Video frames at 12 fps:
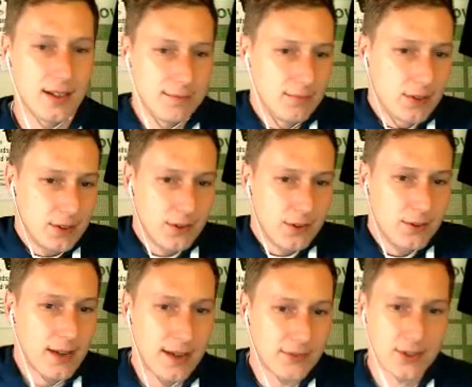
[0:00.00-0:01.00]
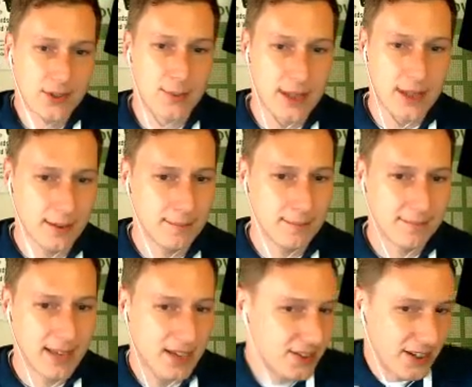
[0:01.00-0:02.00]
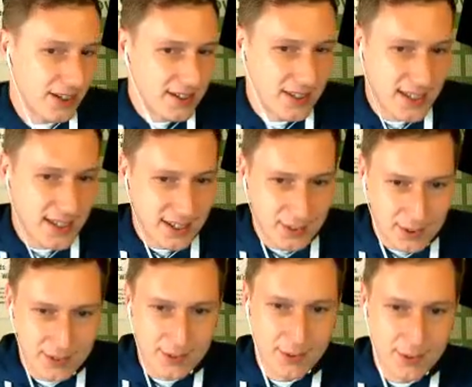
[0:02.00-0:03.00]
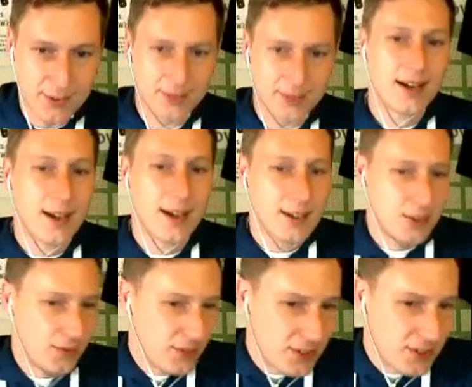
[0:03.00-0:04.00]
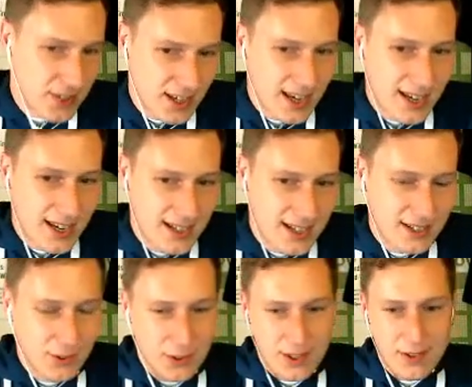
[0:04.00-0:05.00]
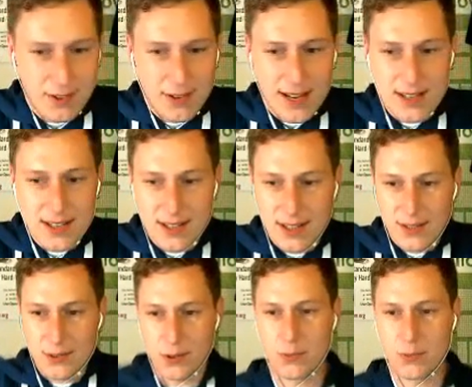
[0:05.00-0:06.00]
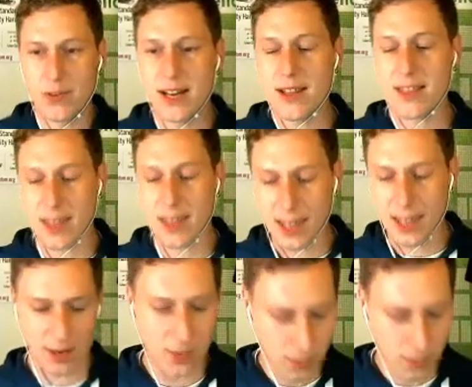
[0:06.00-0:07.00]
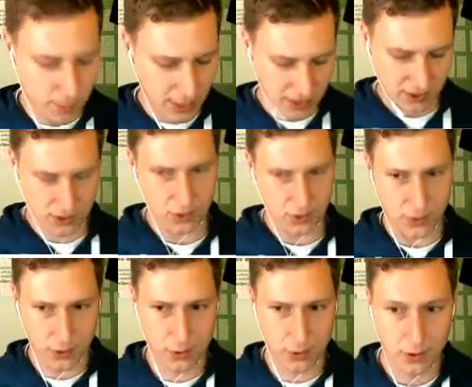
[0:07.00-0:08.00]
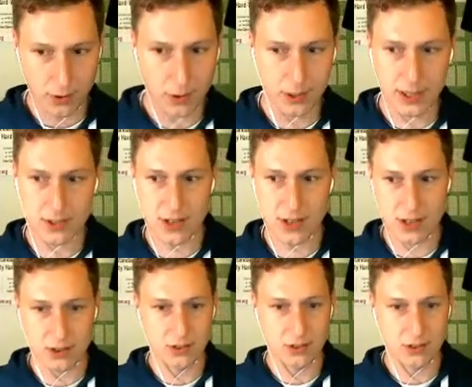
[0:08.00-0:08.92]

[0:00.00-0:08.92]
know, have to be exciting or sophisticated or creative? So really think about the basics of your organizations,